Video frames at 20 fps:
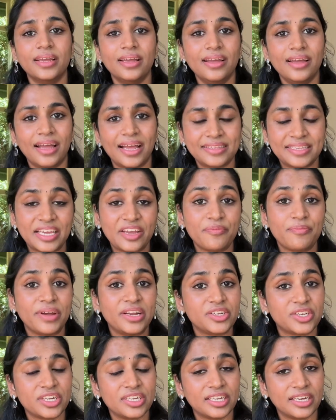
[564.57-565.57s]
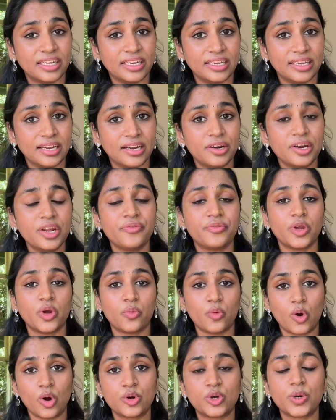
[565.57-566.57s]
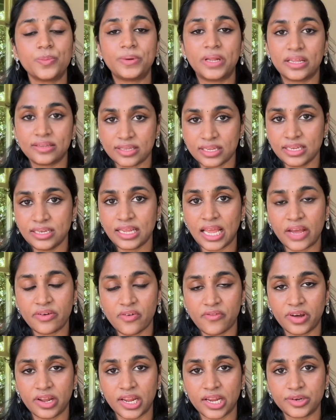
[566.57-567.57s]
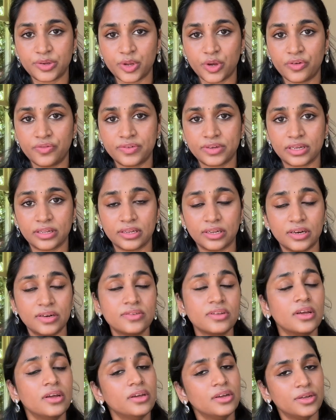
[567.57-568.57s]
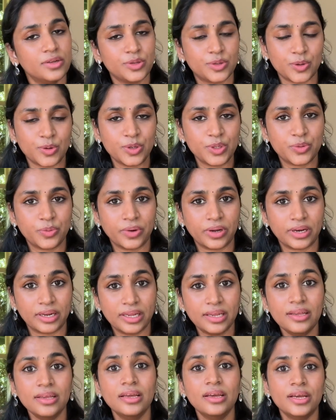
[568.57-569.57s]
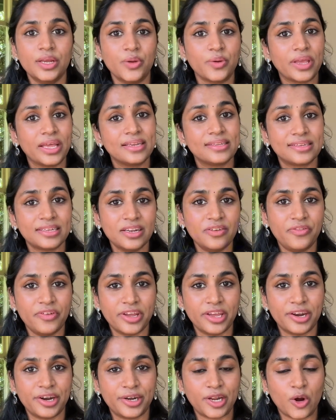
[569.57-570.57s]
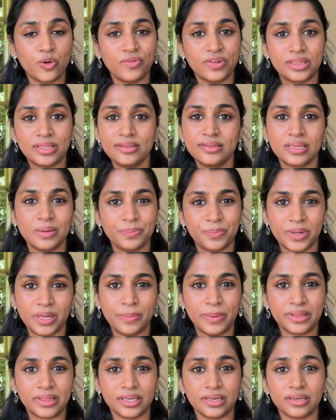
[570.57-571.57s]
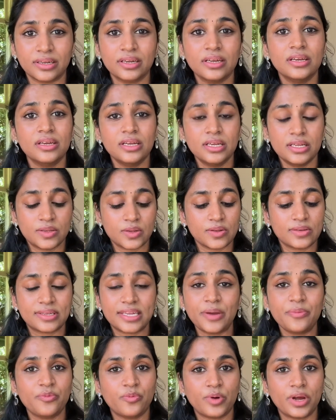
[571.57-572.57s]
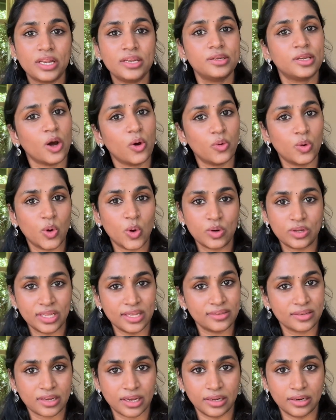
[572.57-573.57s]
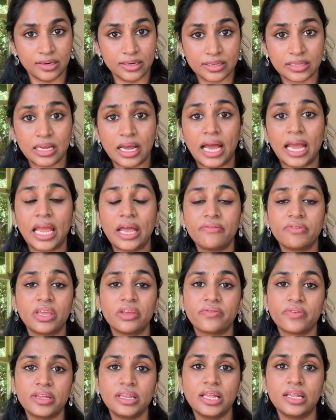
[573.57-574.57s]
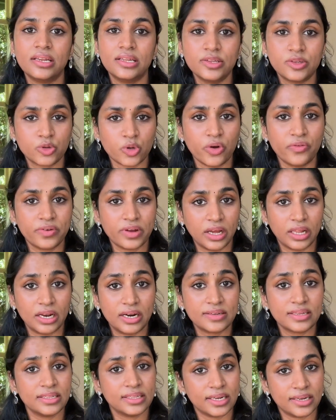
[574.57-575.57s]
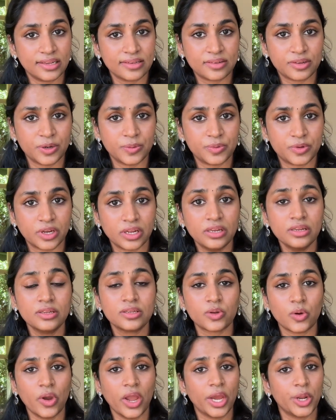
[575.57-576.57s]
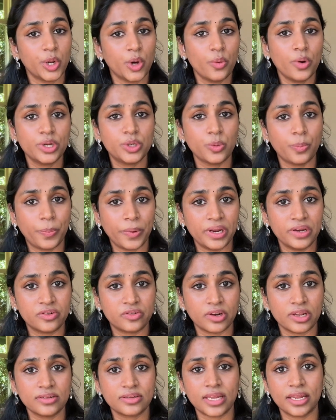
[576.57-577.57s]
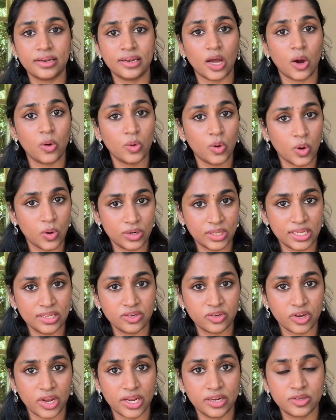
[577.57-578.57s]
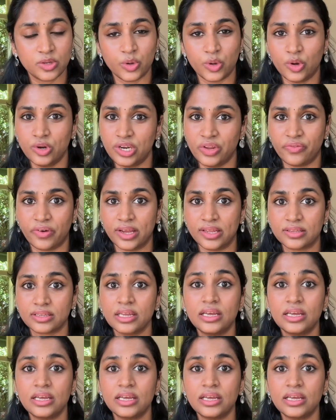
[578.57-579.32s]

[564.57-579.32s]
As I mentioned earlier, if your wardrobe doesn't have a variety of colors, don't worry, you can still figure it out with this simple method. So step 1, download these colors. I have given a list of colors in the description, so head over to Pinterest and download these shades to your device.